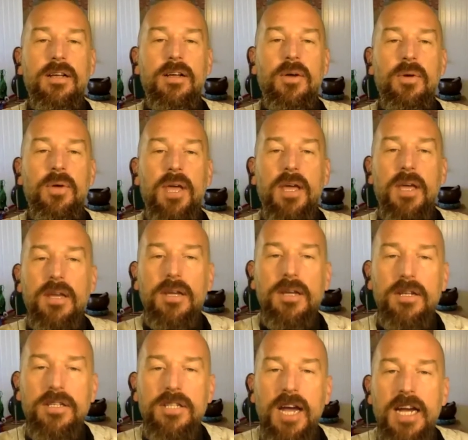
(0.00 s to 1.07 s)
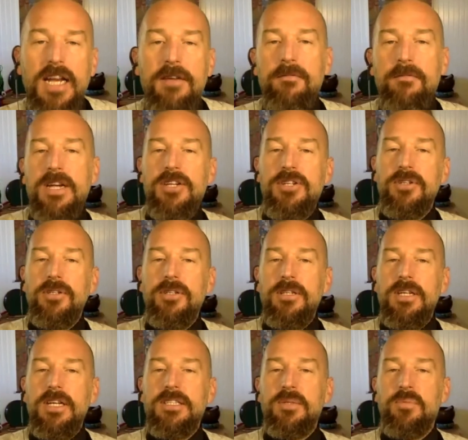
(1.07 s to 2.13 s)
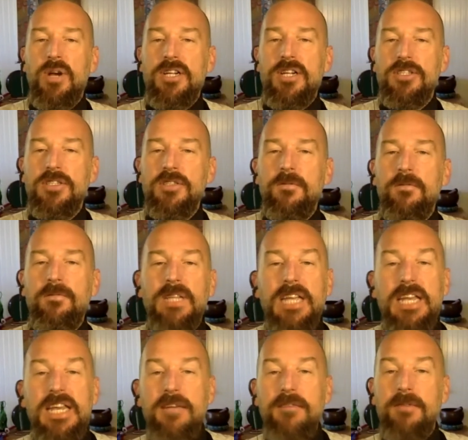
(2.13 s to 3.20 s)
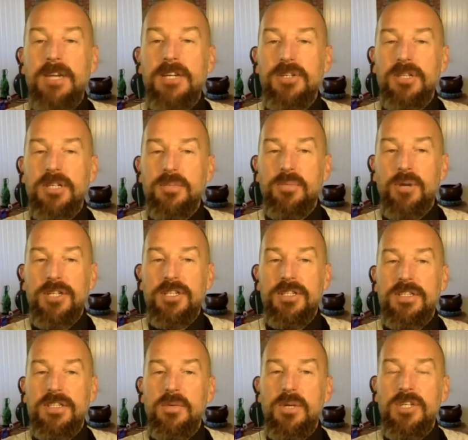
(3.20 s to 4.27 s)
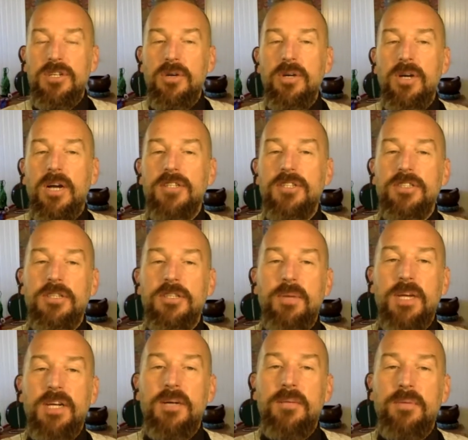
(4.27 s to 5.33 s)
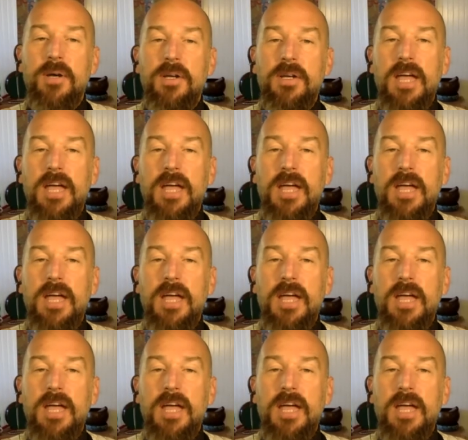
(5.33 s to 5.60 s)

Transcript: Okay, tiny facial expressions, fleeting facial expressions that we don't consciously pick up on.